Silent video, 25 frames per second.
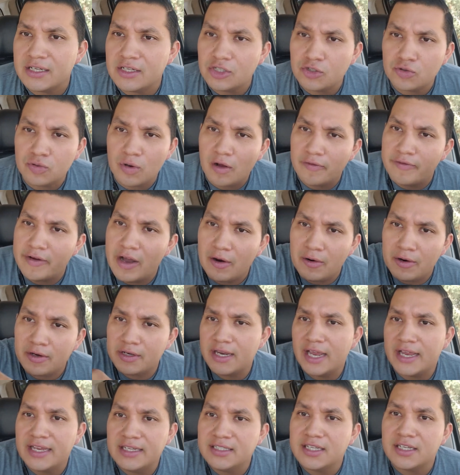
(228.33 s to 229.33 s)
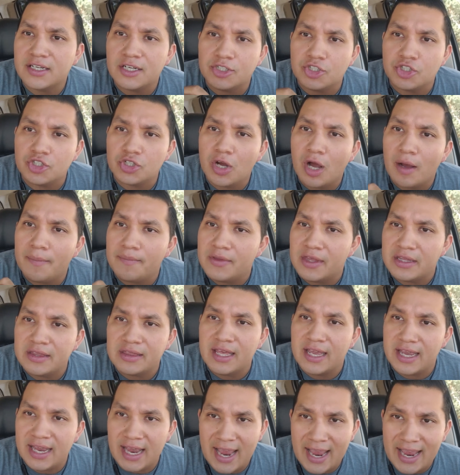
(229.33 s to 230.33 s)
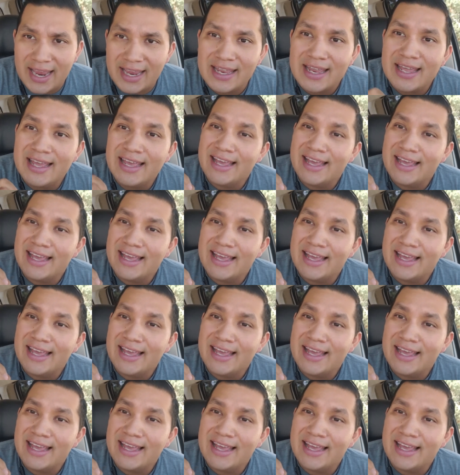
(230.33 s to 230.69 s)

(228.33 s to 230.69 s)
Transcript: to 12-hour days at a job that they hate,